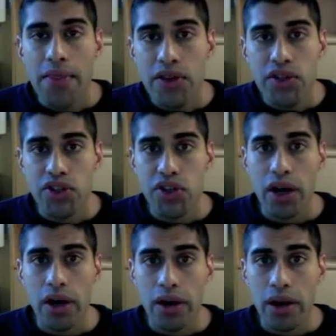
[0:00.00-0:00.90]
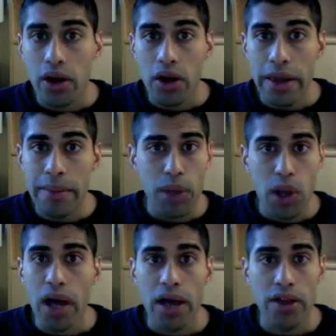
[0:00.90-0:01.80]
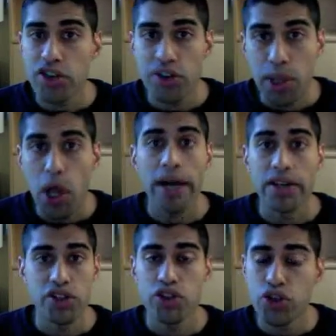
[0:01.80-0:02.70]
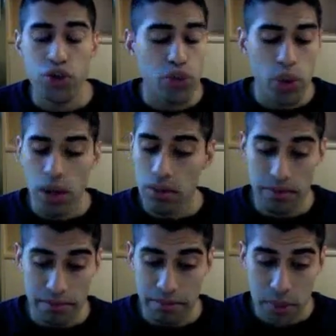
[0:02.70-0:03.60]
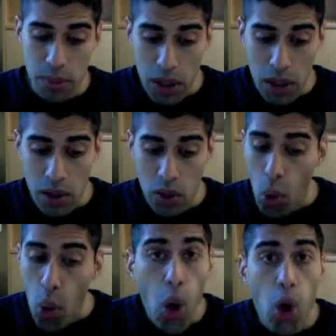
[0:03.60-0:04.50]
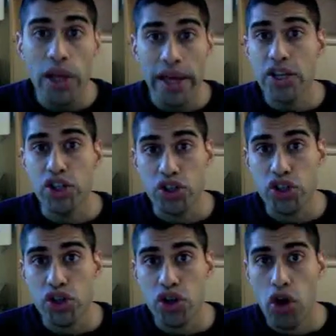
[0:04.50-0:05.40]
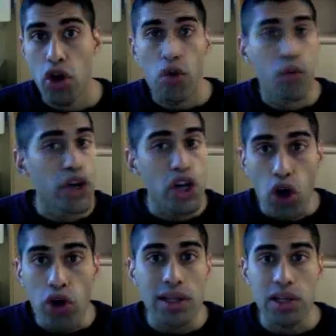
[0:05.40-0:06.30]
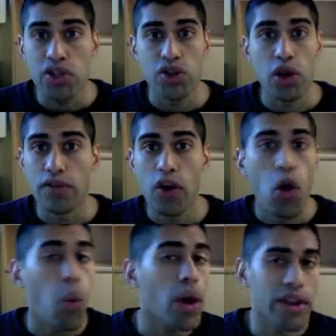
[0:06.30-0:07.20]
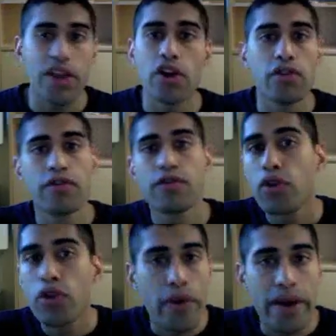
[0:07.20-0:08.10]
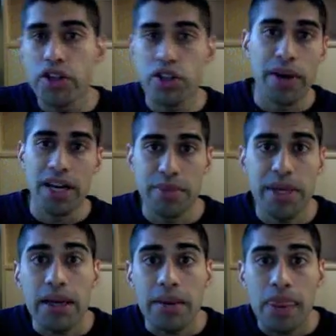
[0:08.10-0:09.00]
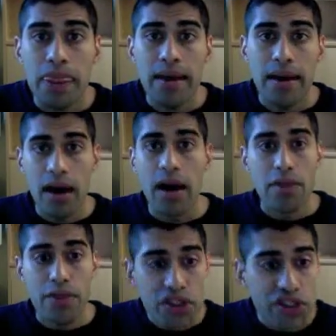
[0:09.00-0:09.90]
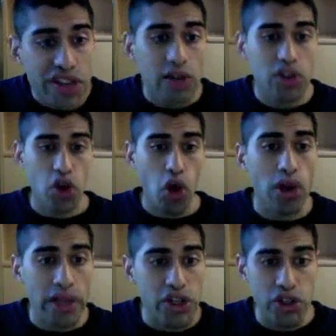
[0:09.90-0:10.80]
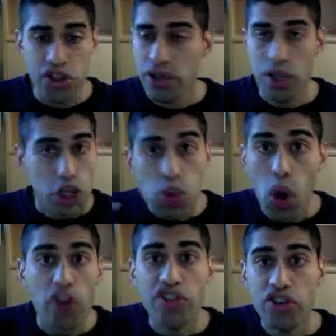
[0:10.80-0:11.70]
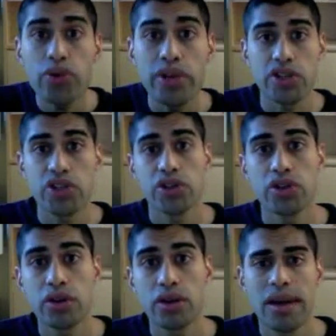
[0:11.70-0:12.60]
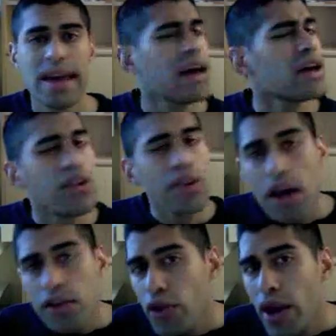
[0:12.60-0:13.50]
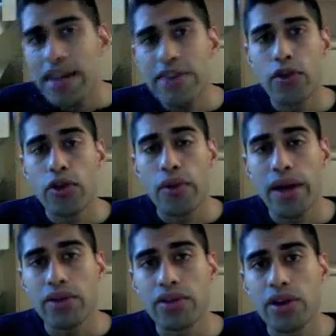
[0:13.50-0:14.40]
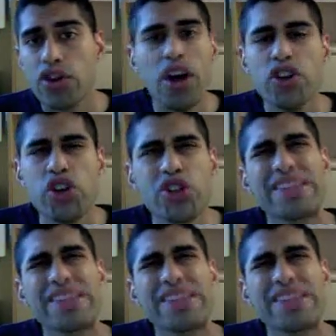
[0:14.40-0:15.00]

this applies to all agents, regardless of what their further ends might be. This tells all agents, you ought to do this. Not for any further end. Not just